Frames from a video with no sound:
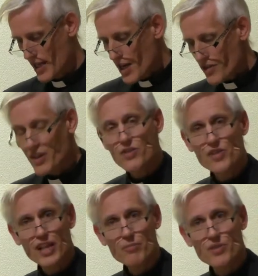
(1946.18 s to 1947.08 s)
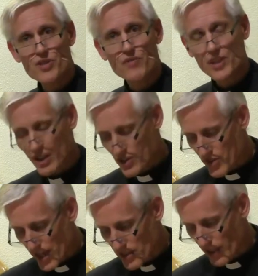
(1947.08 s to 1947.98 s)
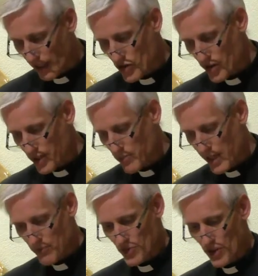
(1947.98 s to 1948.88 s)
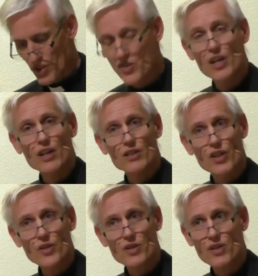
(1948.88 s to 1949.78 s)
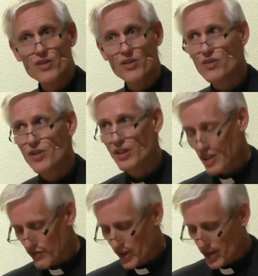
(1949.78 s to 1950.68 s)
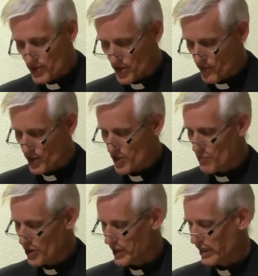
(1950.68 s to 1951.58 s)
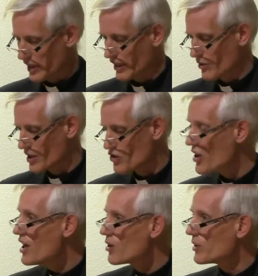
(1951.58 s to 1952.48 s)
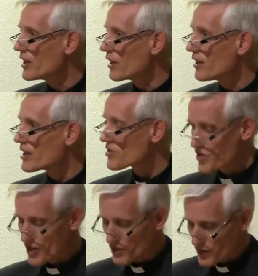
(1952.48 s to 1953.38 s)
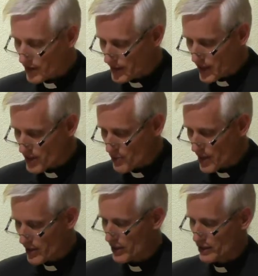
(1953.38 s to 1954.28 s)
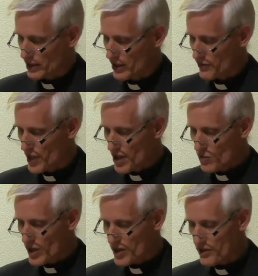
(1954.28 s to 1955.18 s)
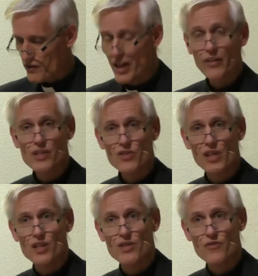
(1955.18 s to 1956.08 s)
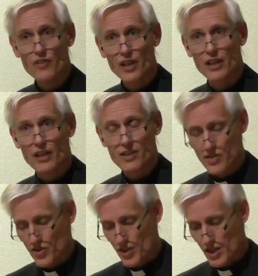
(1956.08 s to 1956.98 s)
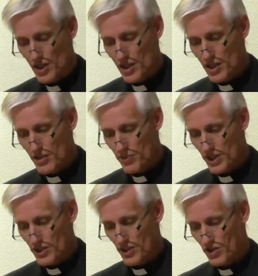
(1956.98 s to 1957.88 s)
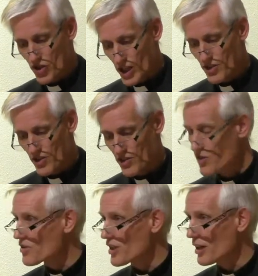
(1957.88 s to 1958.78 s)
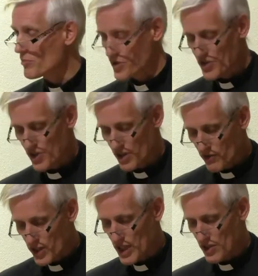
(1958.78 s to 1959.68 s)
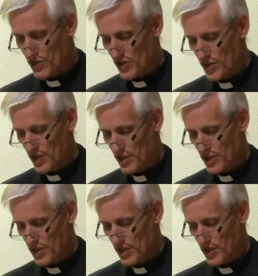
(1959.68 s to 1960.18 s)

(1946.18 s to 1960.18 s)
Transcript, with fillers: The disciples of the ascetic John the Baptist noticed the significance of this body language when they asked in the very next paragraph why the Pharisees fast, but Jesus' disciples feast.